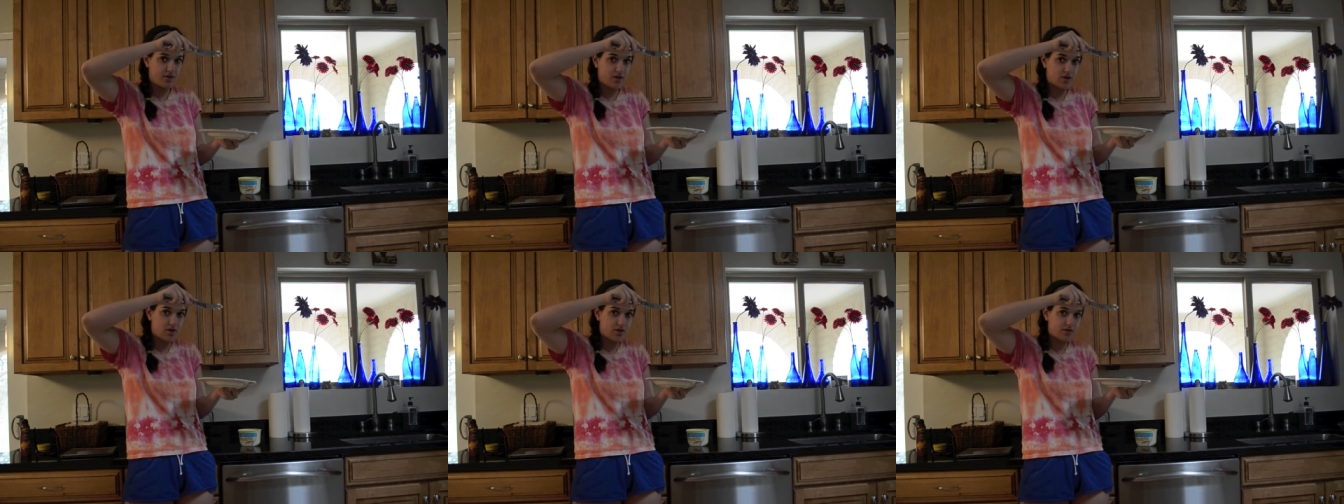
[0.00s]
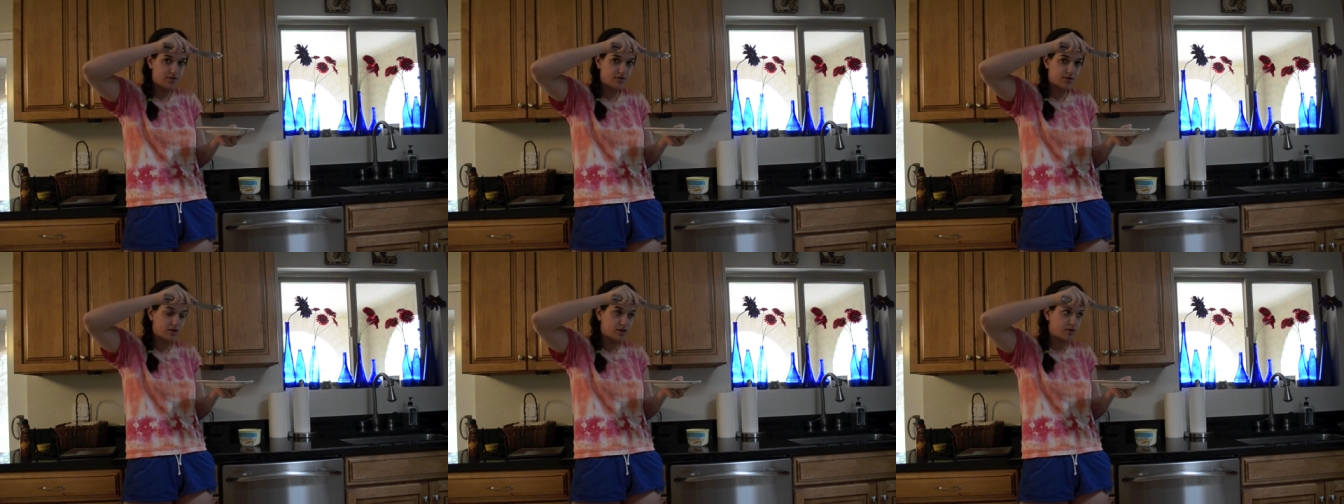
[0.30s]

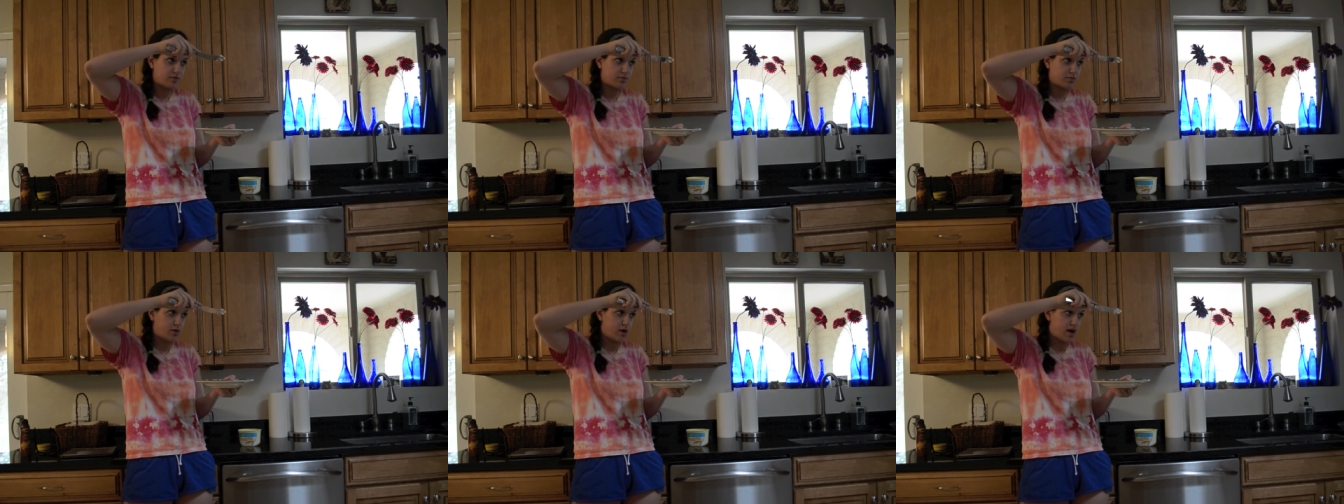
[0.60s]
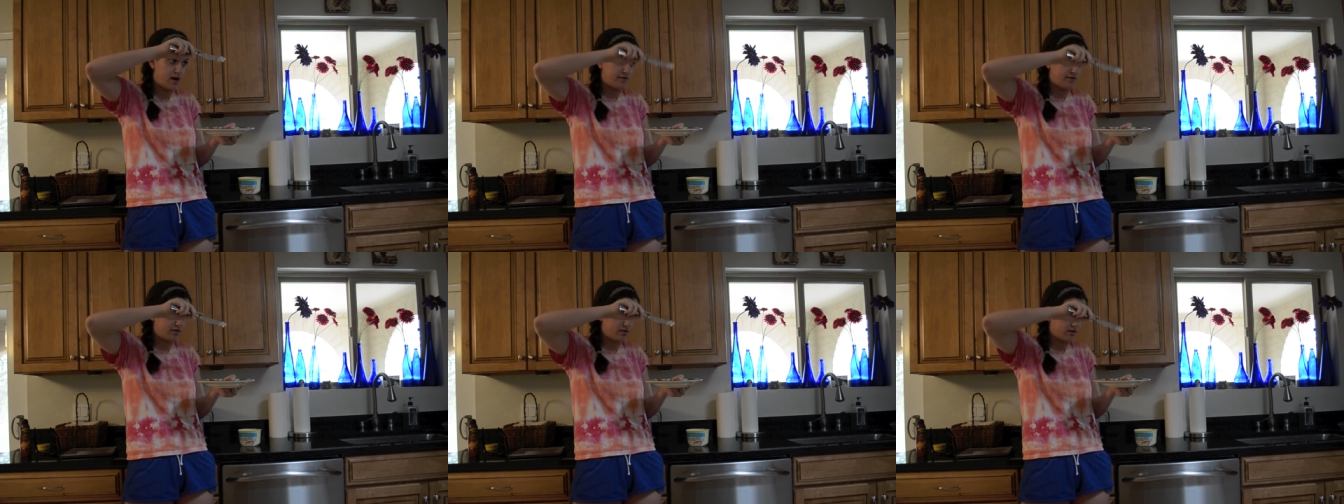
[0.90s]
over the
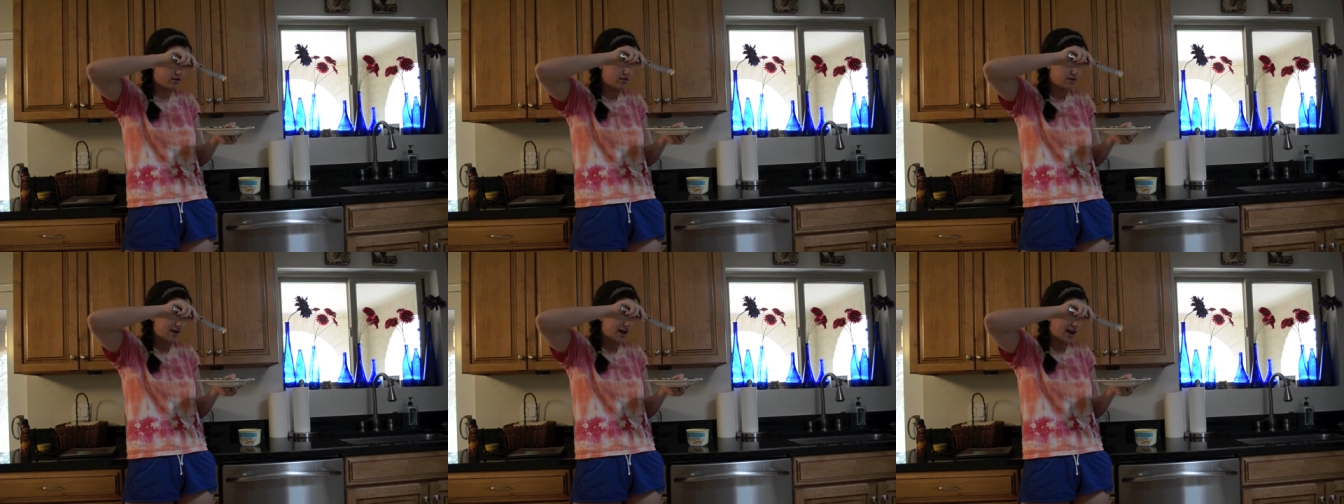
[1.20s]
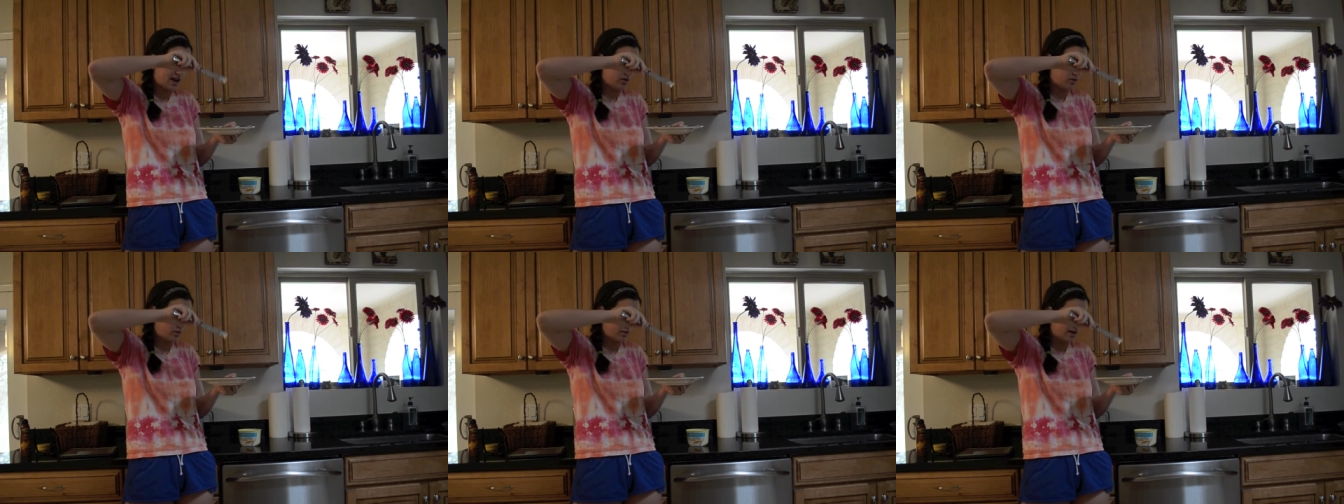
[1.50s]
waffle
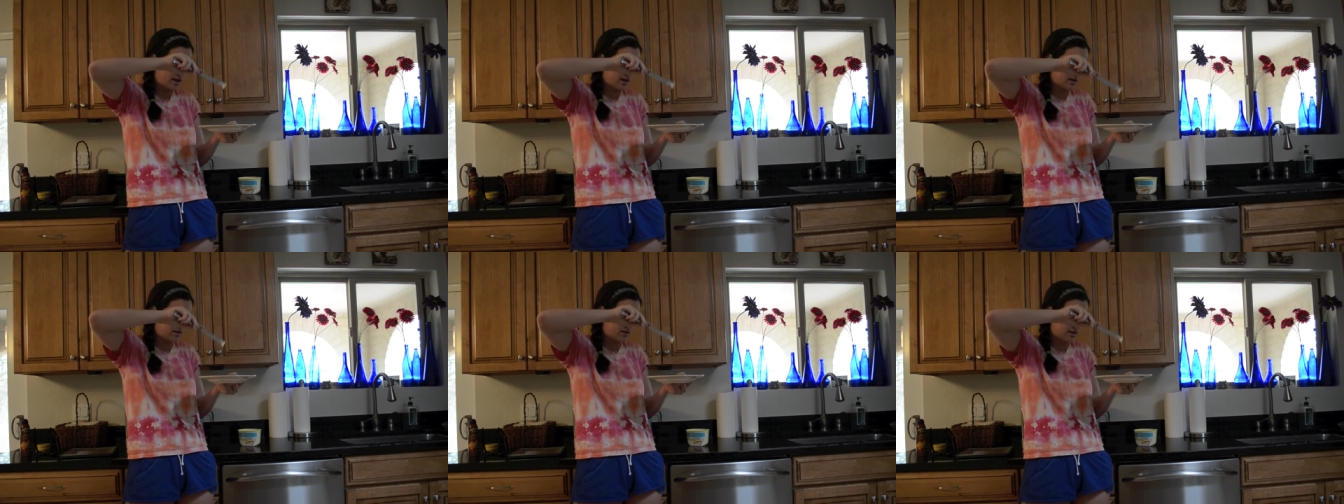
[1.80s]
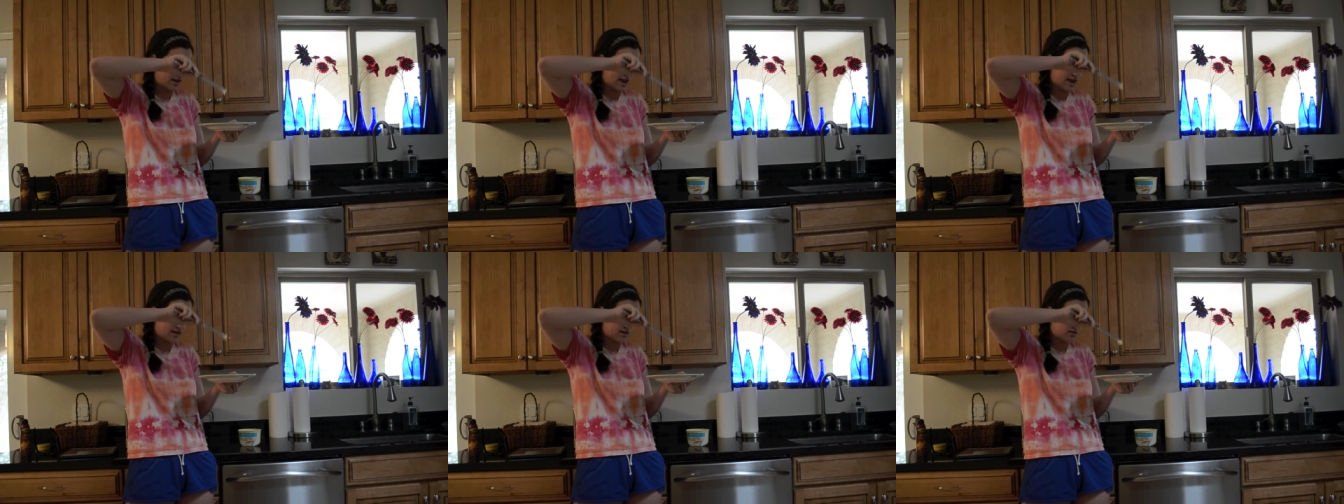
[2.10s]
and
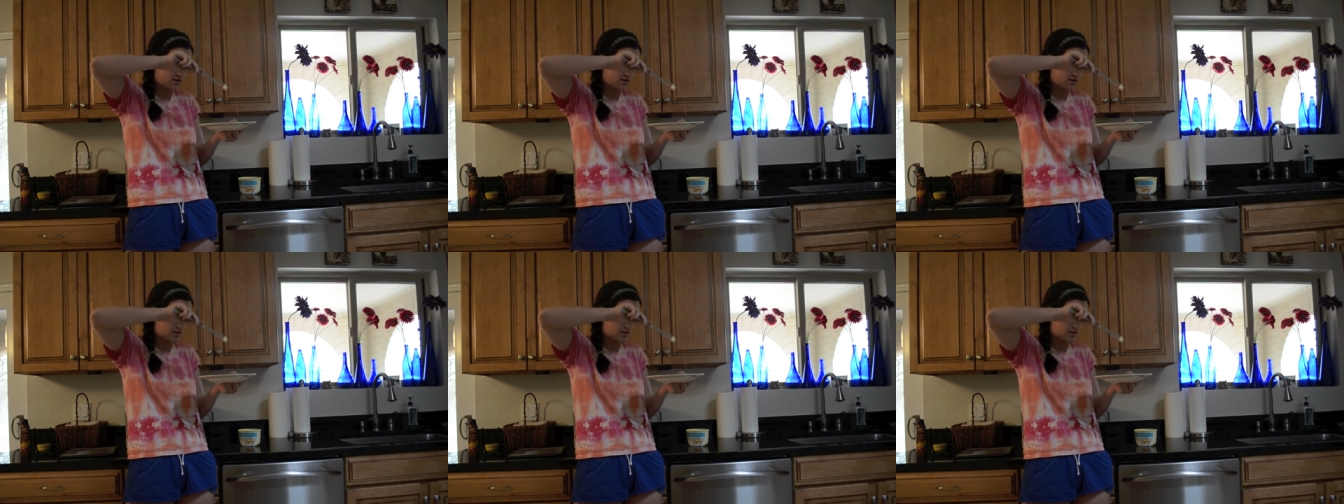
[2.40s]
wiggle it.